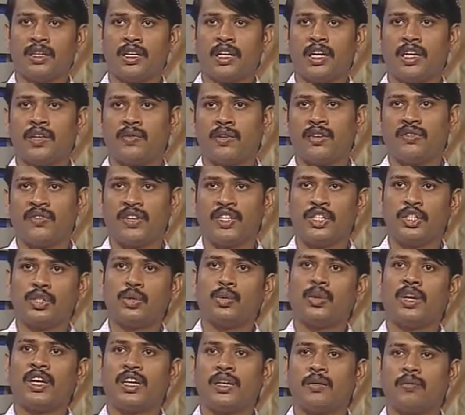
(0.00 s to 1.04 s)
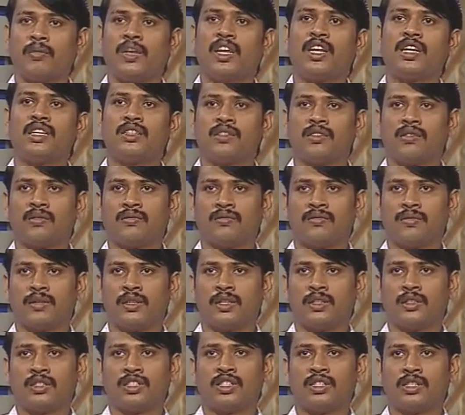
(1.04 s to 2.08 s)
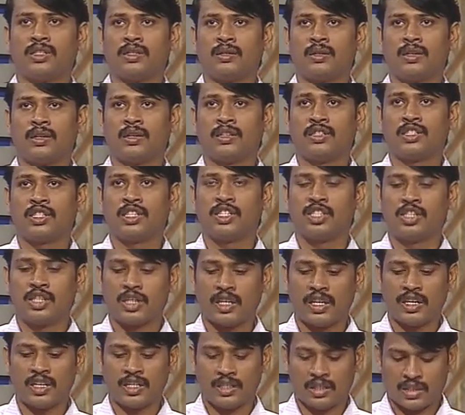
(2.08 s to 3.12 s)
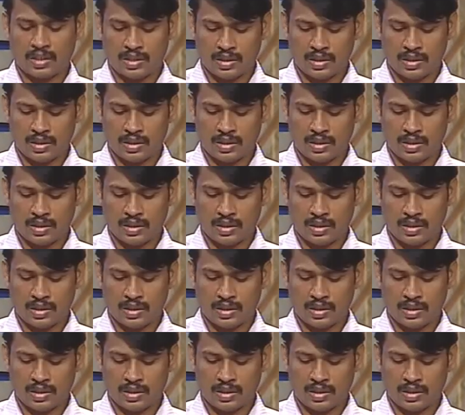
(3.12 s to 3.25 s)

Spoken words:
It will fetch you like millions of such hits.